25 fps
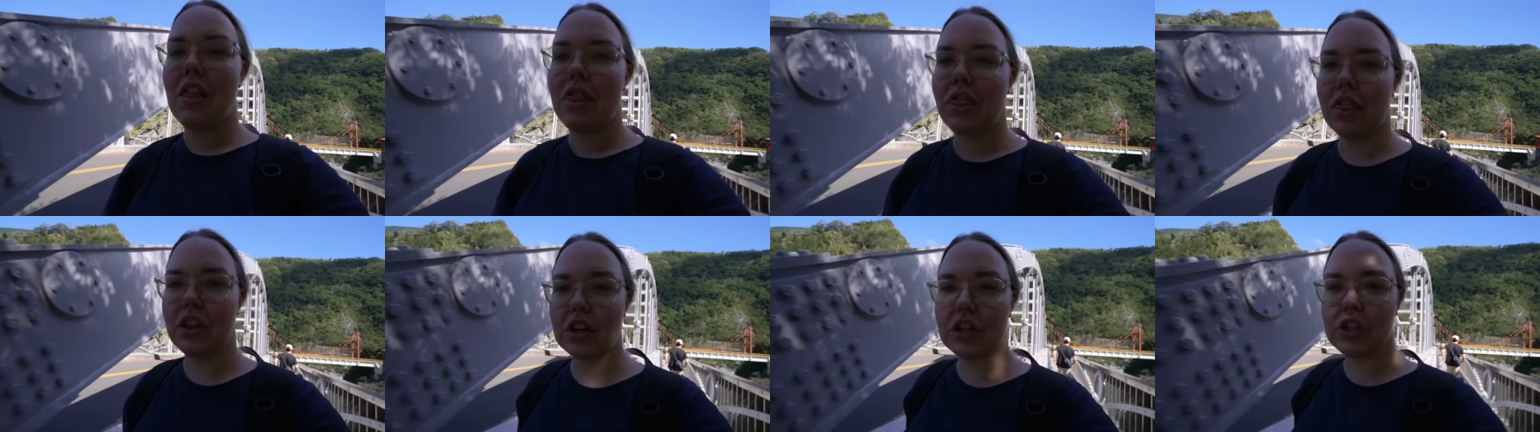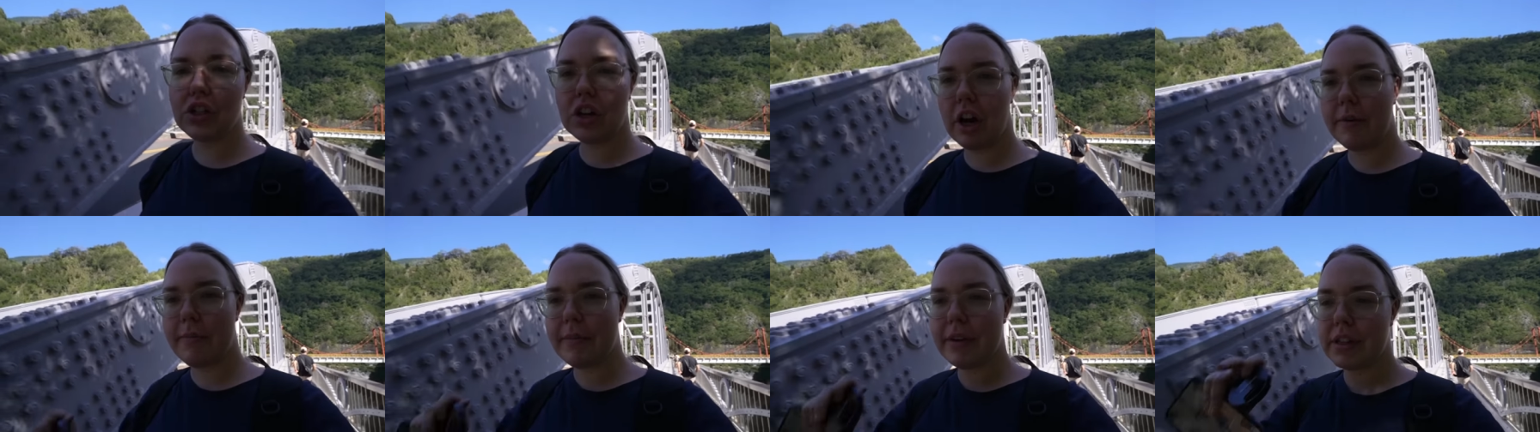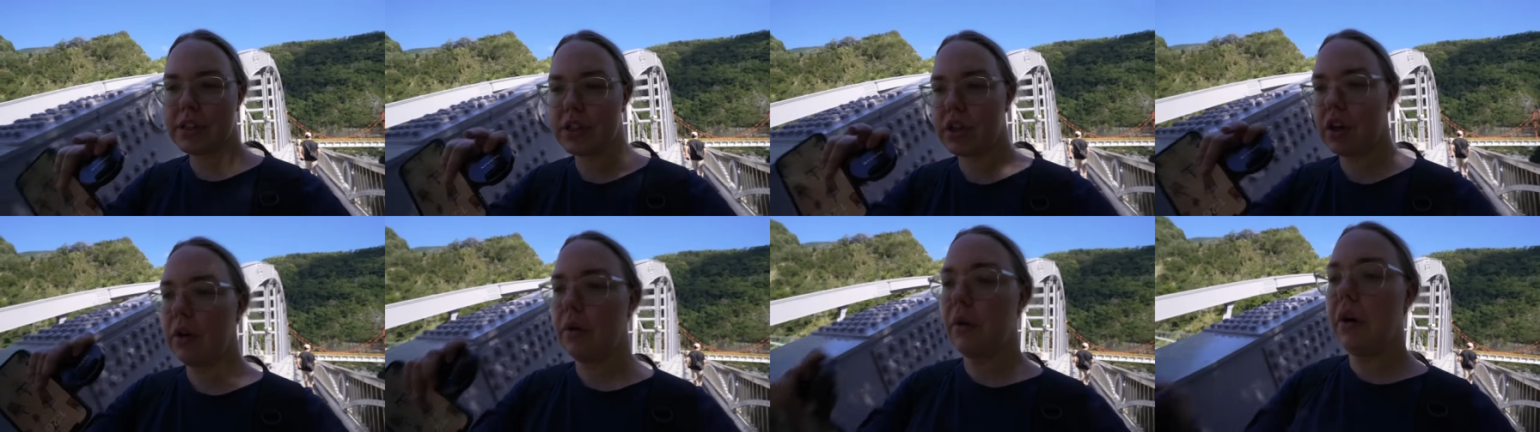the show
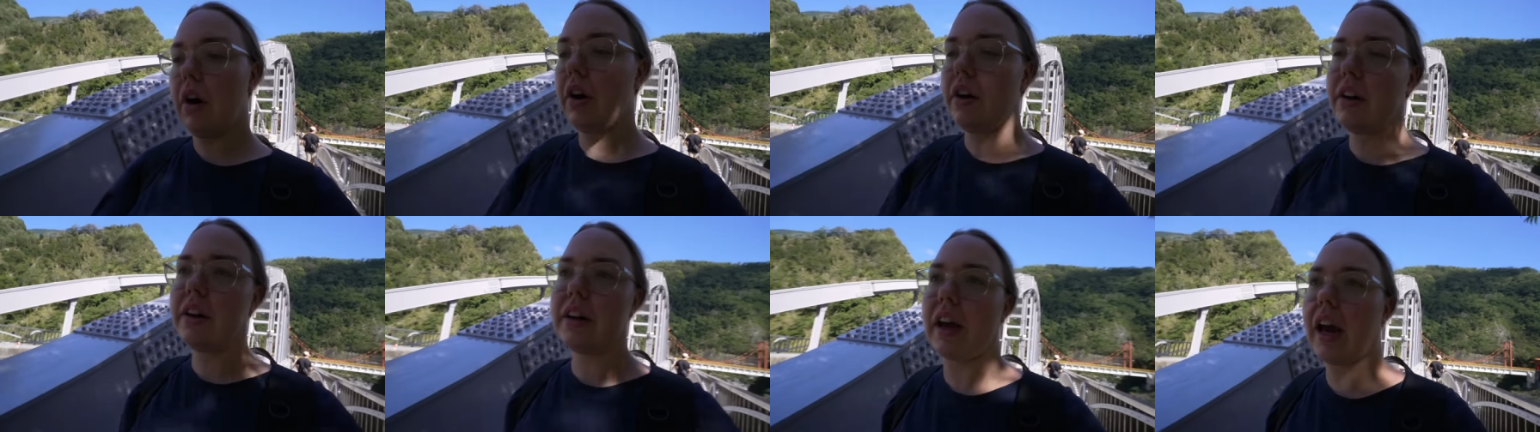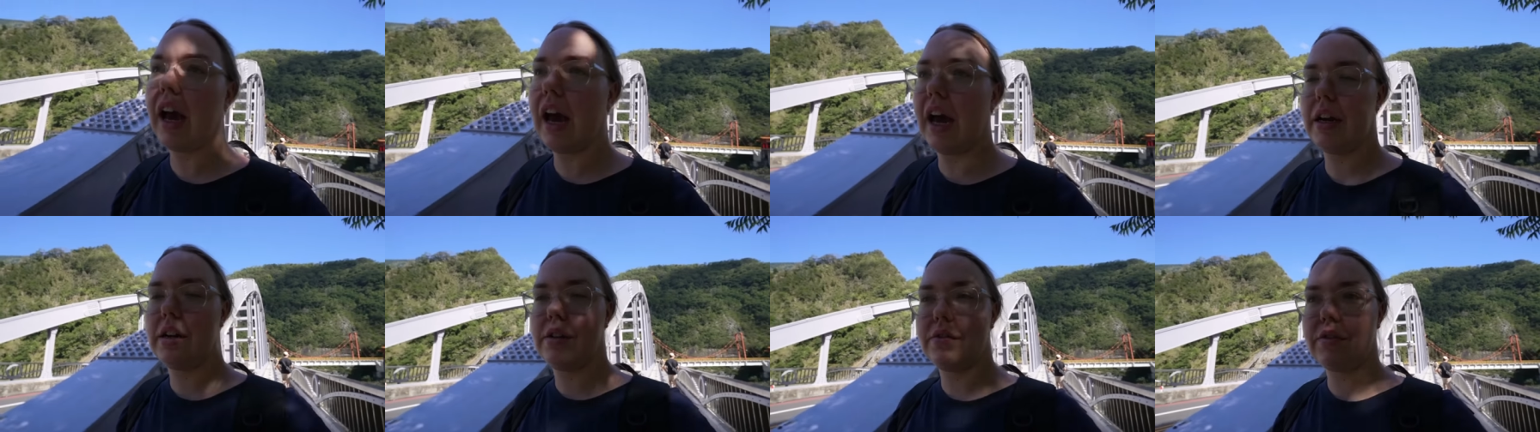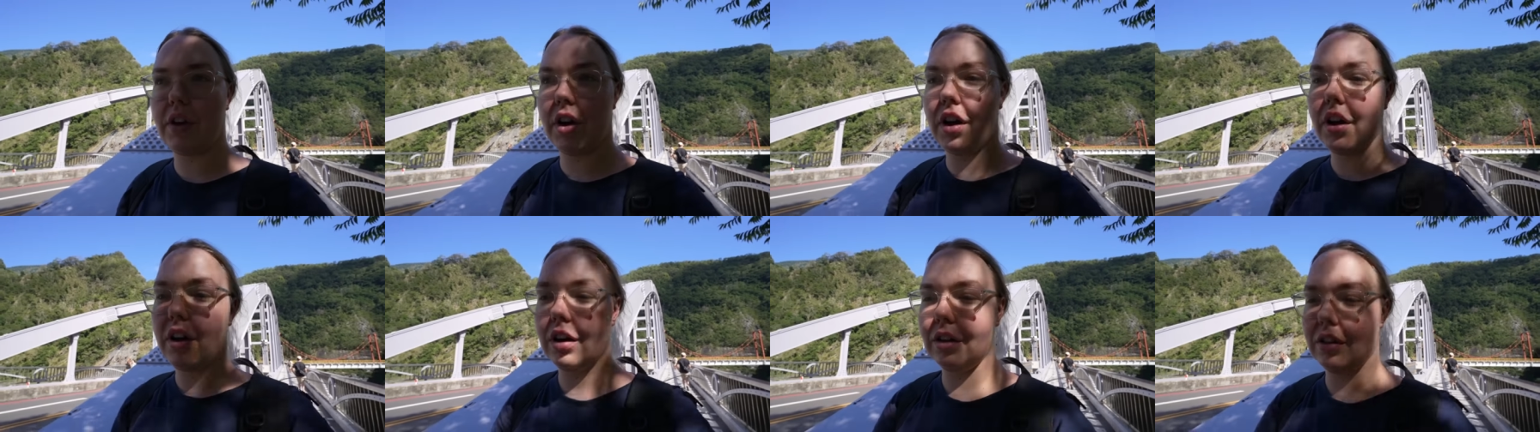must go on kind of
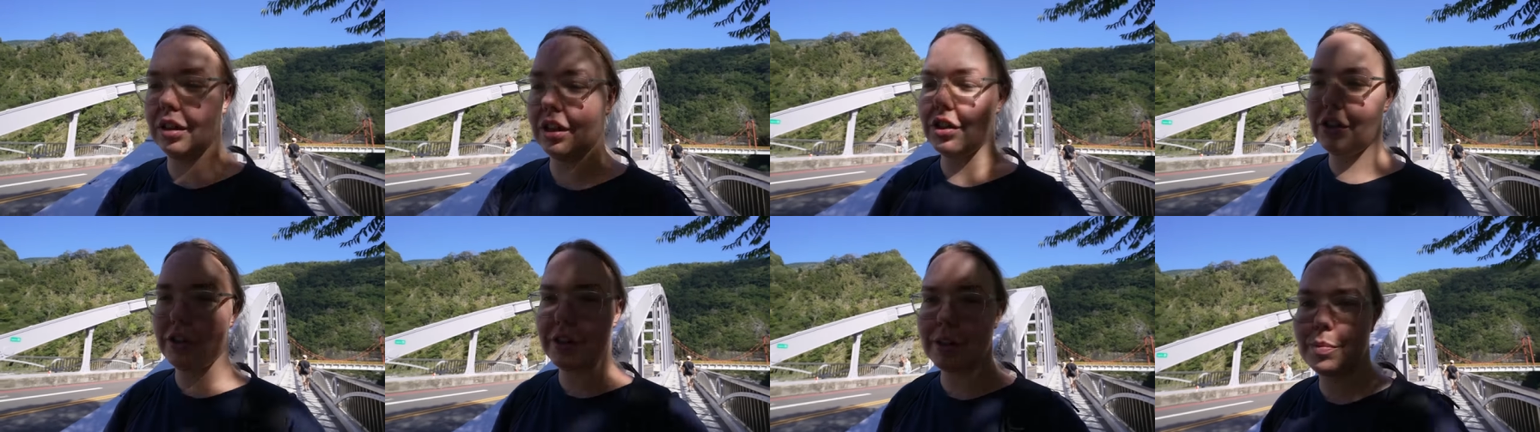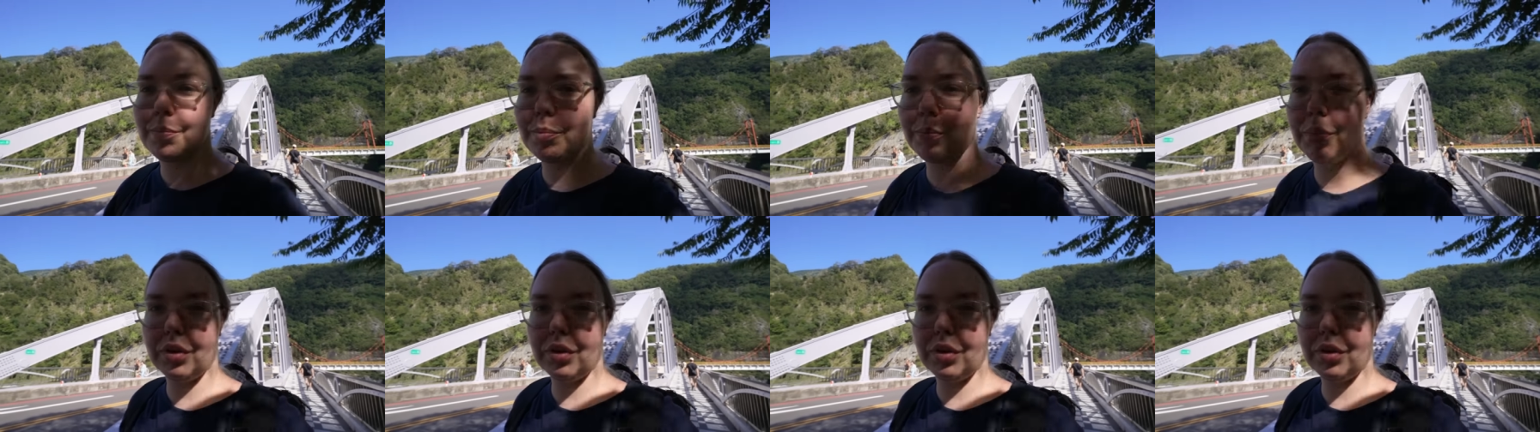girl and just